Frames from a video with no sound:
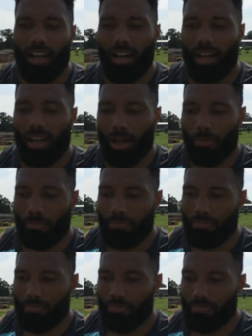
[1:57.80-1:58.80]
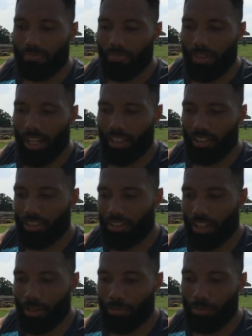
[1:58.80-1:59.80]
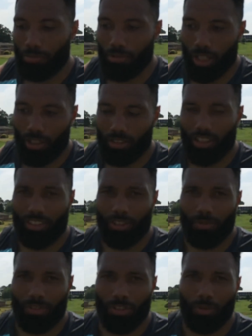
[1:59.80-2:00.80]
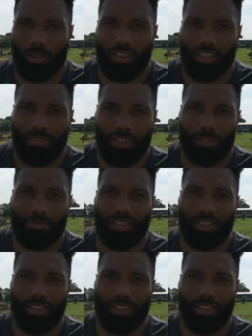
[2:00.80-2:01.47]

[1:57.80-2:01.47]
and you know, that's obvious with the